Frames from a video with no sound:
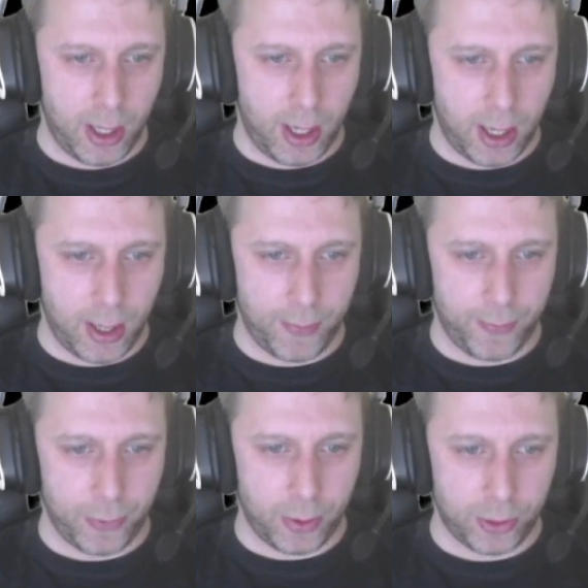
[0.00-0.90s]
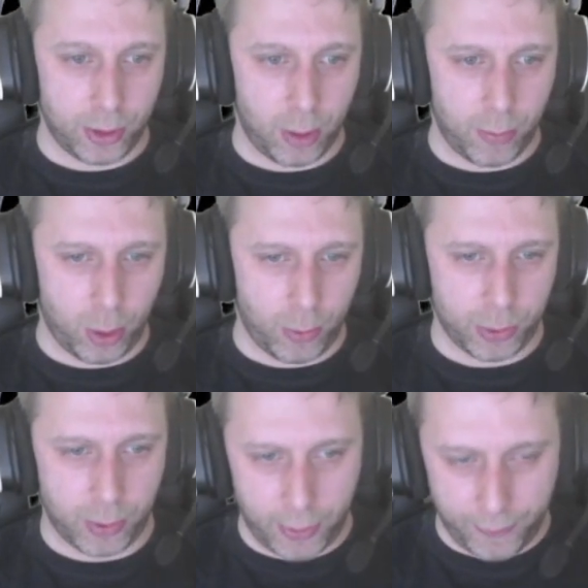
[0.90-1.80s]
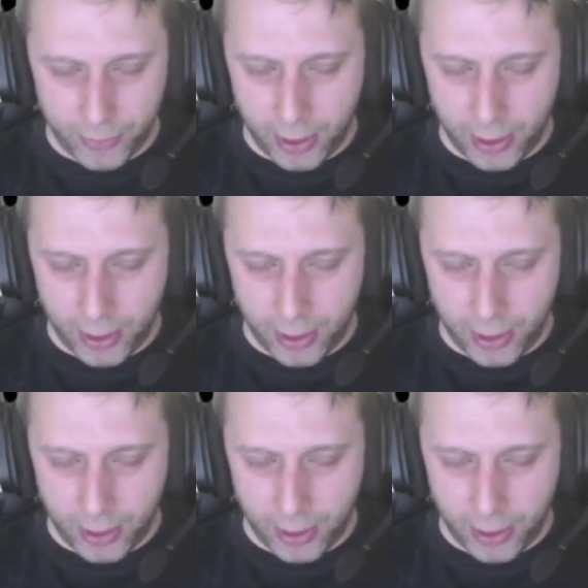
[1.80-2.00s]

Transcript: There's a lot more as well.